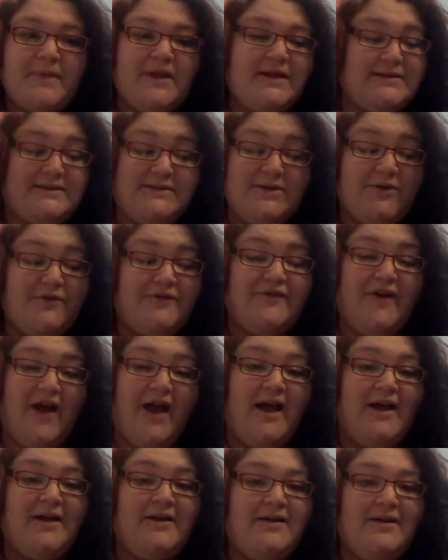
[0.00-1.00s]
It's not
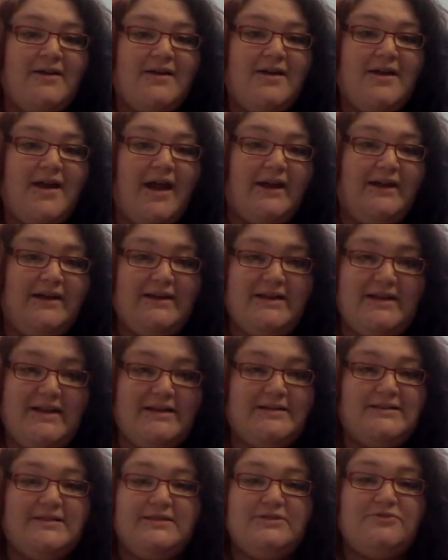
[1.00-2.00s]
fair, and
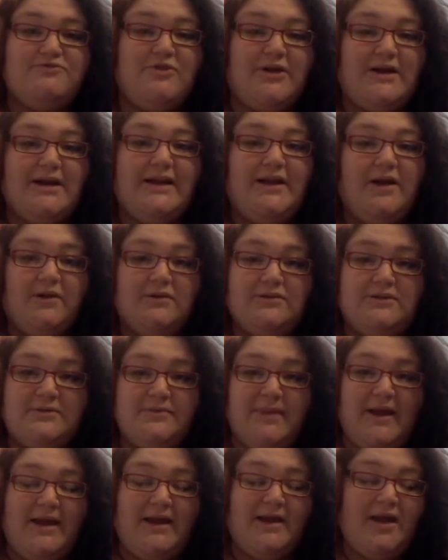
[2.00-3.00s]
this has really got to
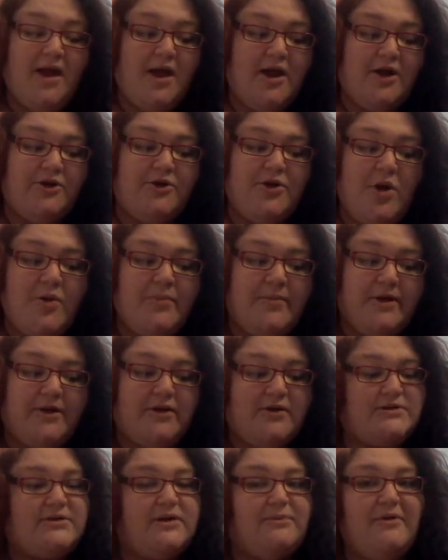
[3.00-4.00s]
me, not
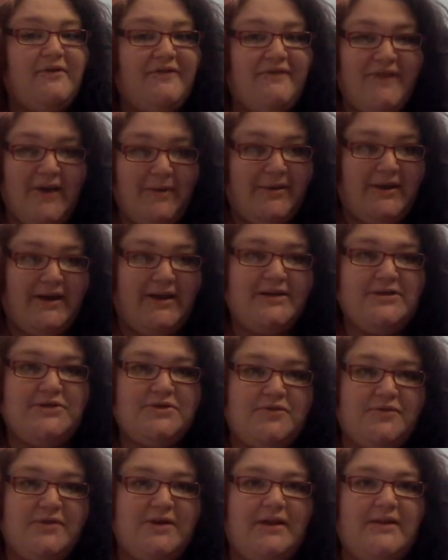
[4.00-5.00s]
because I'm a feminist
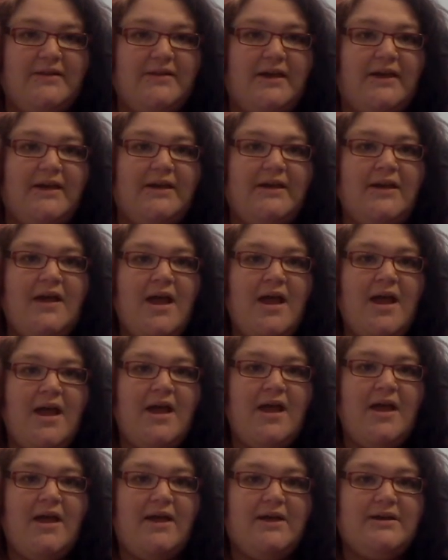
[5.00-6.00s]
or anything,
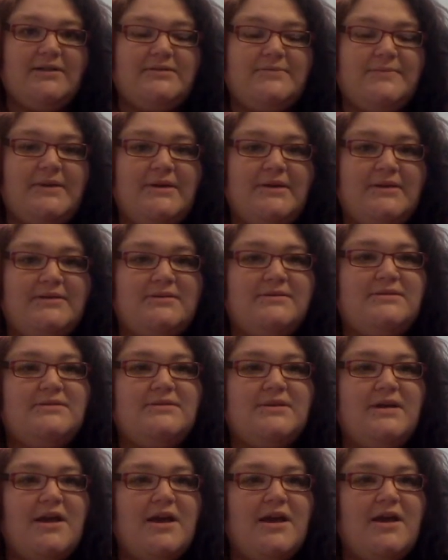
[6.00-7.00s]
it's
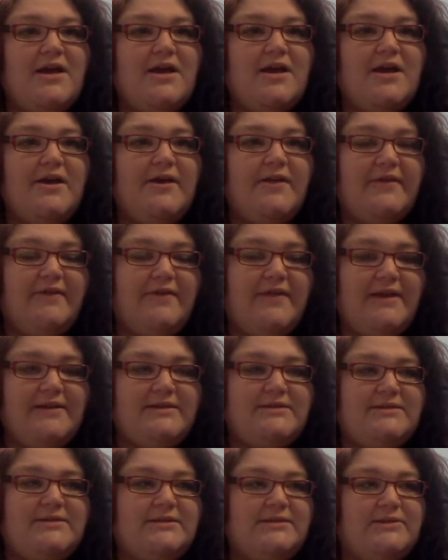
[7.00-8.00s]
because
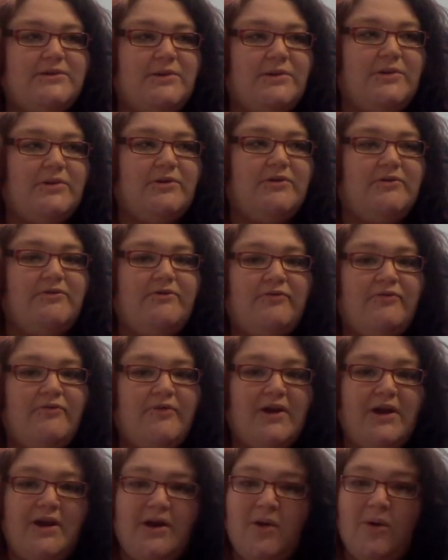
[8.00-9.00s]
this sort of
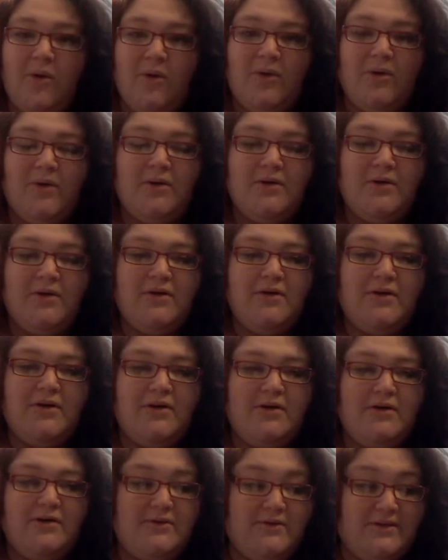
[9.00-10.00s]
law,
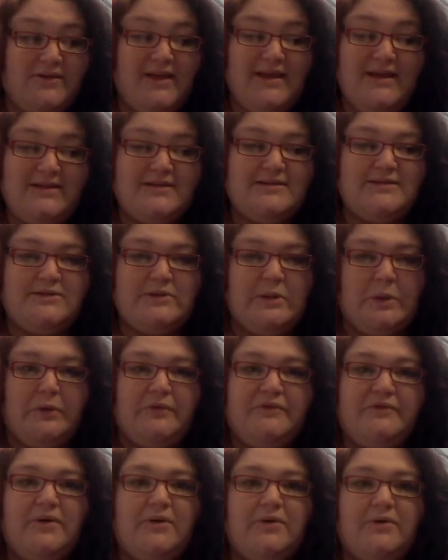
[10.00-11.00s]
these sort
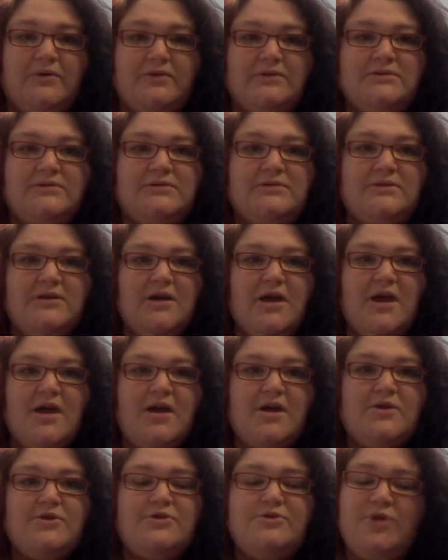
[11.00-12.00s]
of laws,
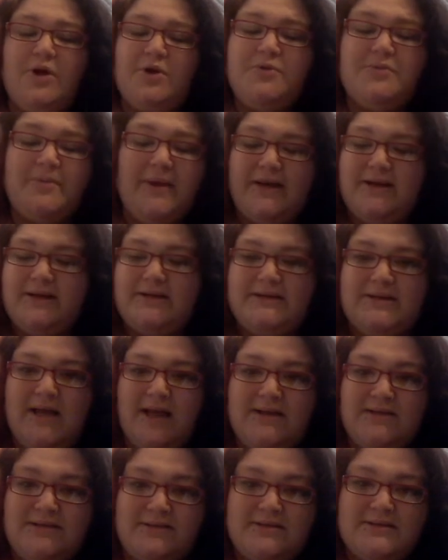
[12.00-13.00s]
don't make
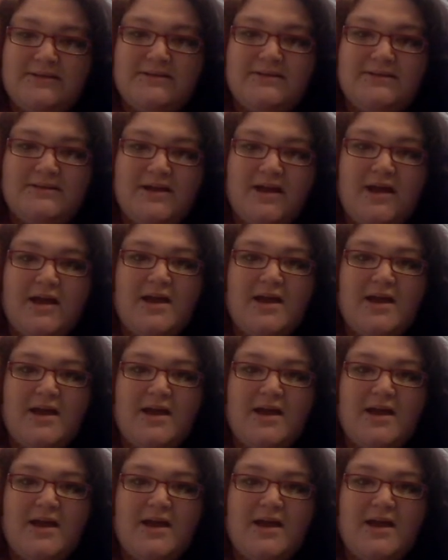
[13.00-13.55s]
sense.